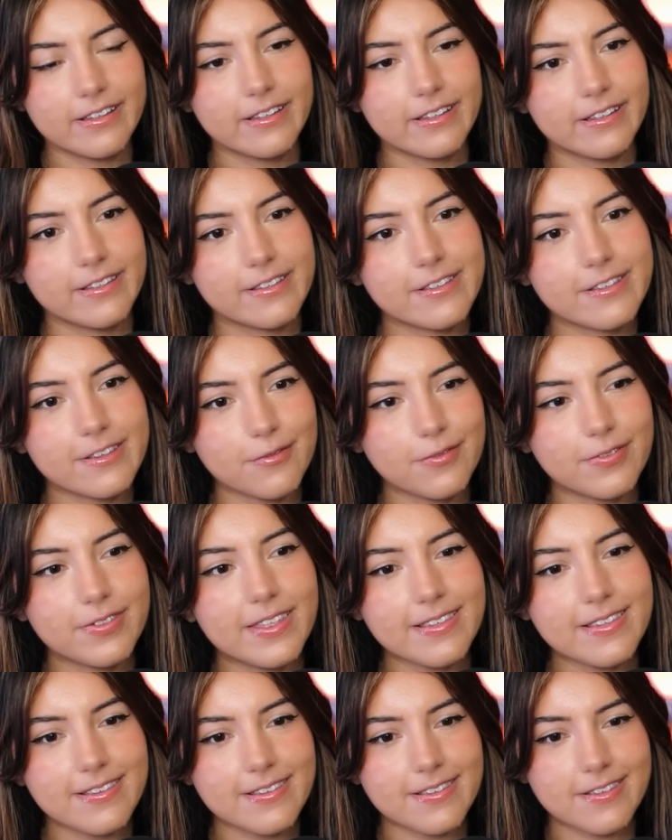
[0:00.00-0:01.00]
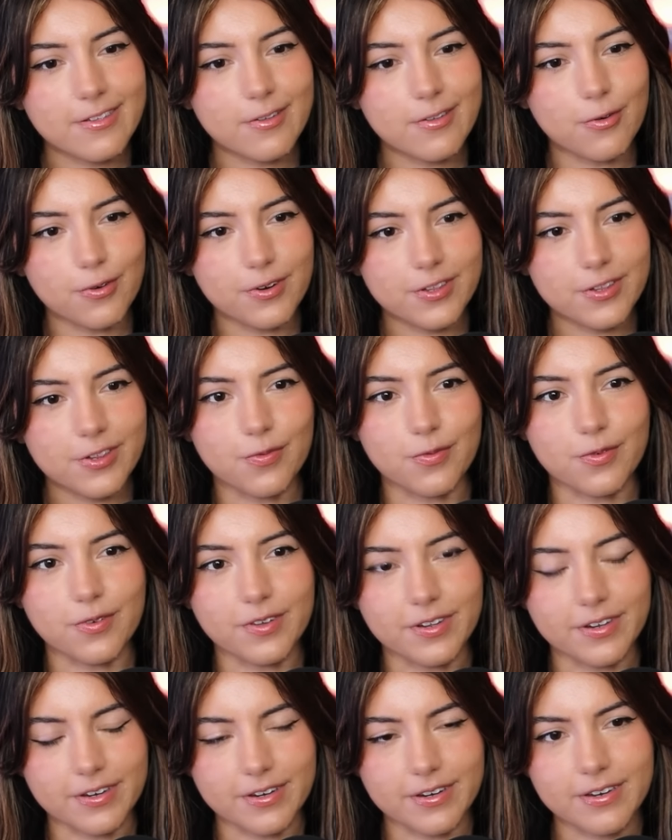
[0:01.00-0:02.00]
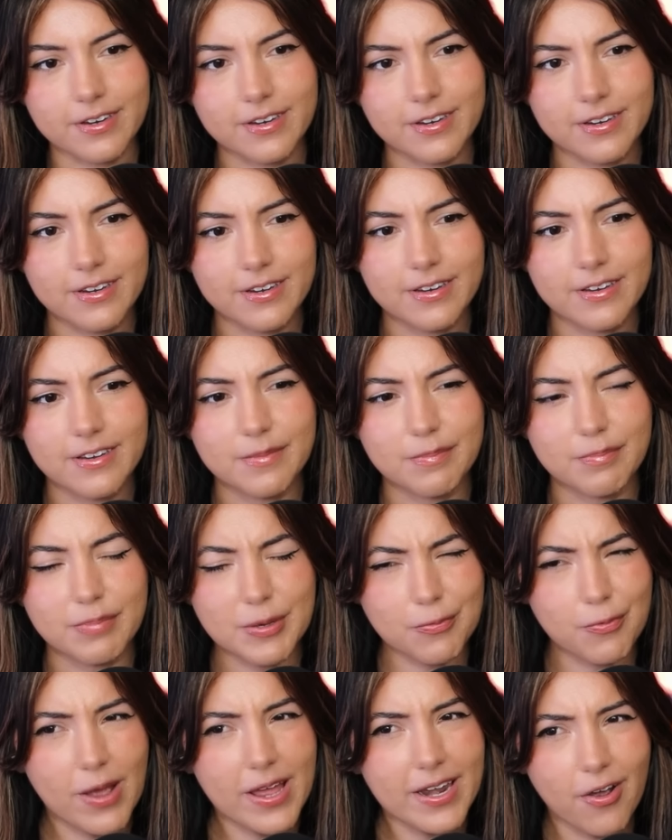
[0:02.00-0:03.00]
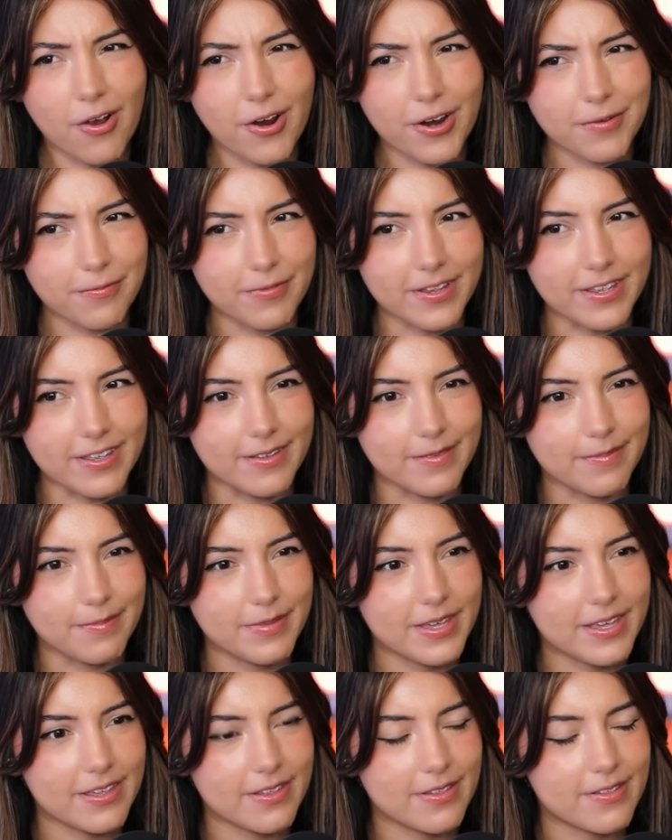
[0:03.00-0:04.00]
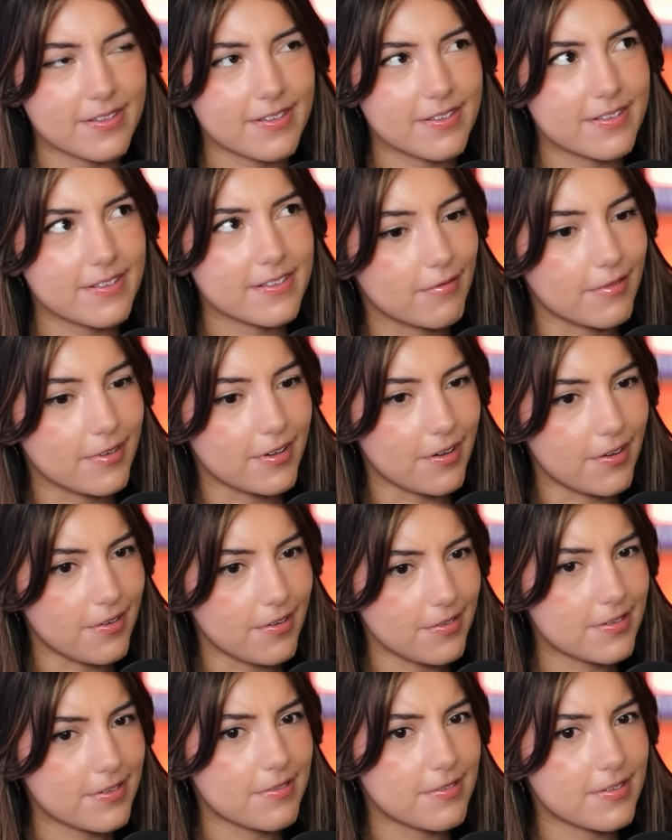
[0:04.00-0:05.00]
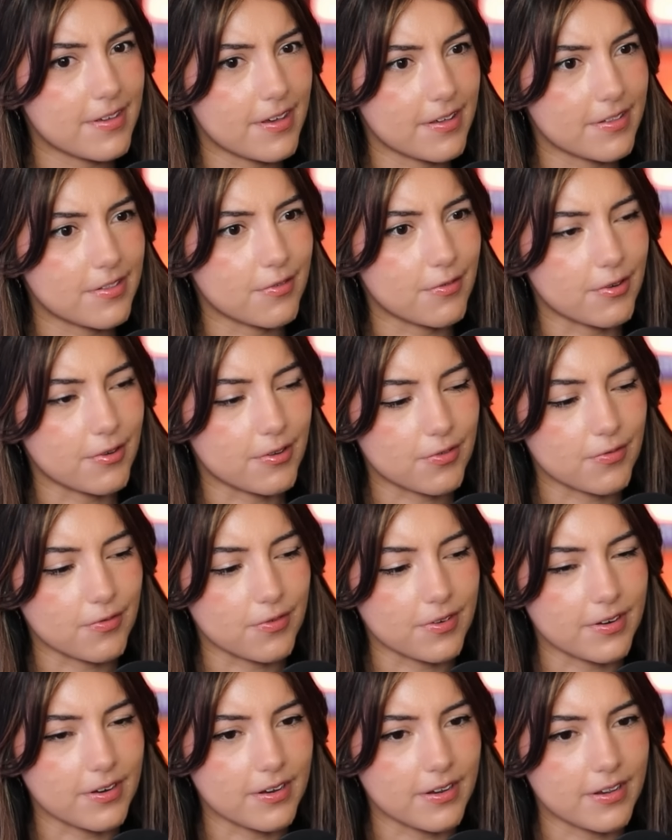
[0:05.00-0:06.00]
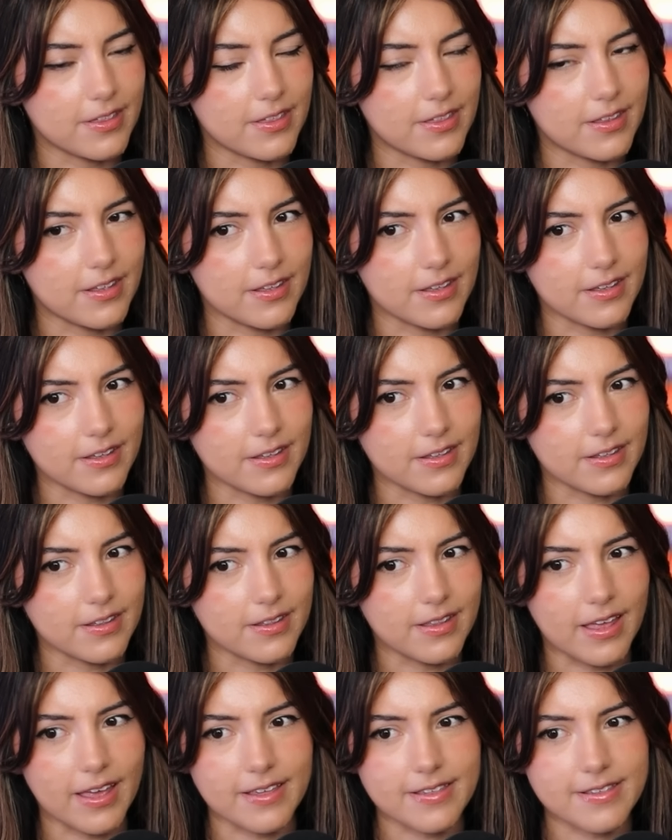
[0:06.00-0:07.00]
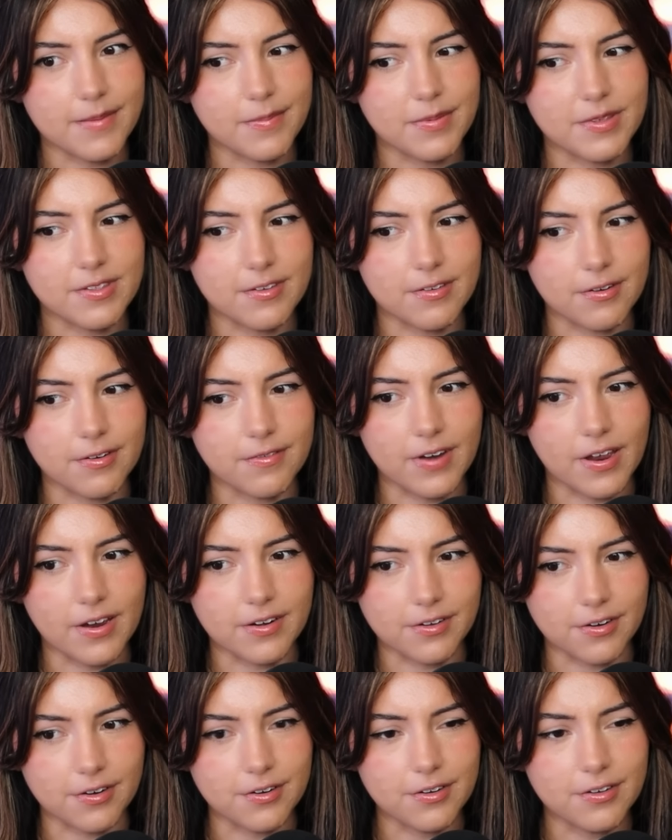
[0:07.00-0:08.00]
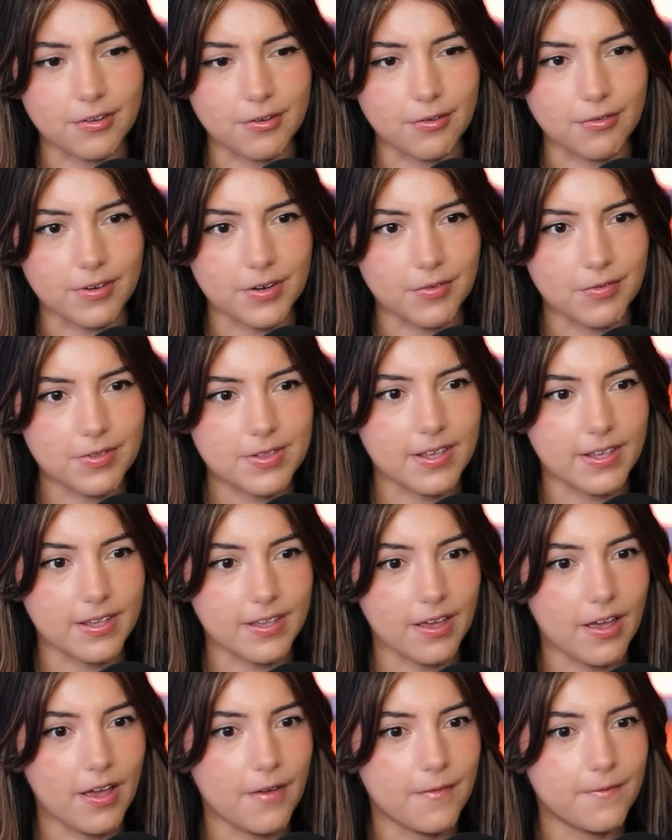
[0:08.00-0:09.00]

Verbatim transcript: So this is Torchwood. But when are we? Because I also saw Torchwood in the last episode of Doctor Who, and it was like a